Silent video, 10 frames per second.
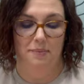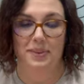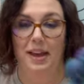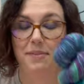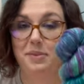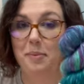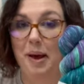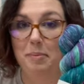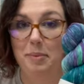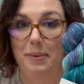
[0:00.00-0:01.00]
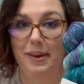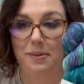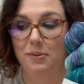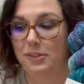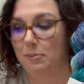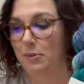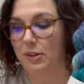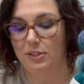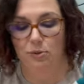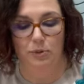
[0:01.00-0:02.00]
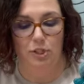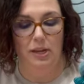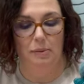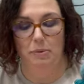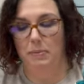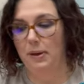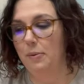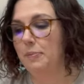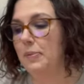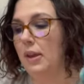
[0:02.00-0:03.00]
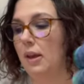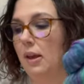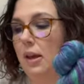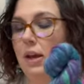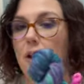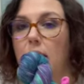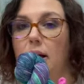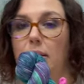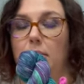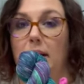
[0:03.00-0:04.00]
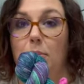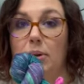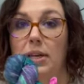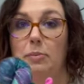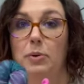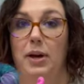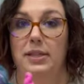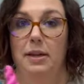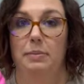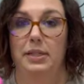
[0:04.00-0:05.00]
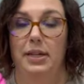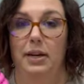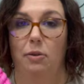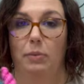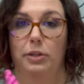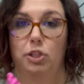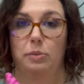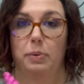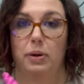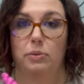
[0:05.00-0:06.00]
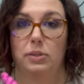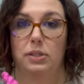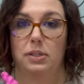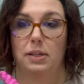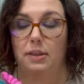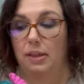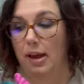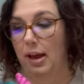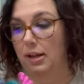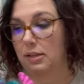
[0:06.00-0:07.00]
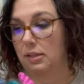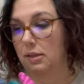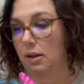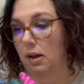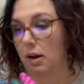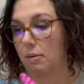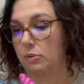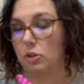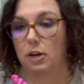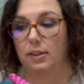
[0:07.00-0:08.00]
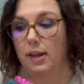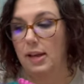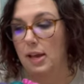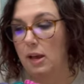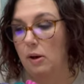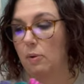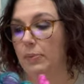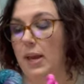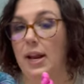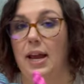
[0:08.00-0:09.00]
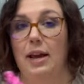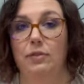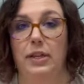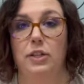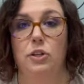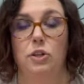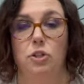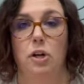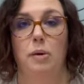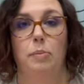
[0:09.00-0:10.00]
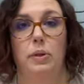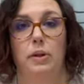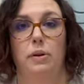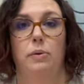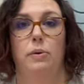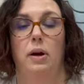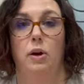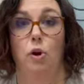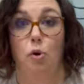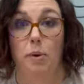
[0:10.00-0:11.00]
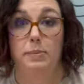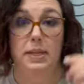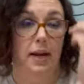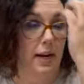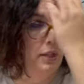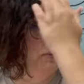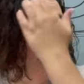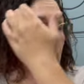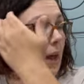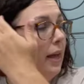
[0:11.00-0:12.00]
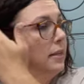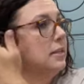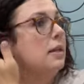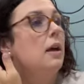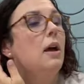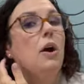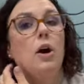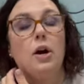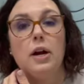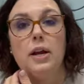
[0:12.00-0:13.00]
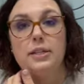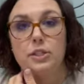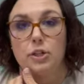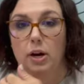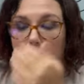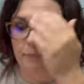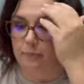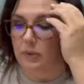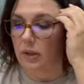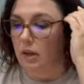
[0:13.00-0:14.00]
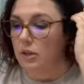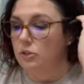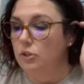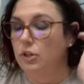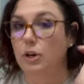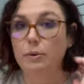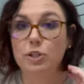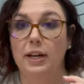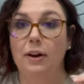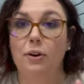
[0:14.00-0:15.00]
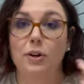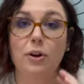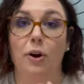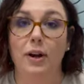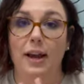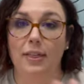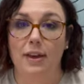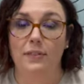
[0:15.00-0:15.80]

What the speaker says: have some happy mail, some good squishy happy mail. And I will keep you guys up to date on when she posts that, starting that cowl. And I have linked her shop below, her website, as well as her Instagram. So you can go and check out her yarn. I love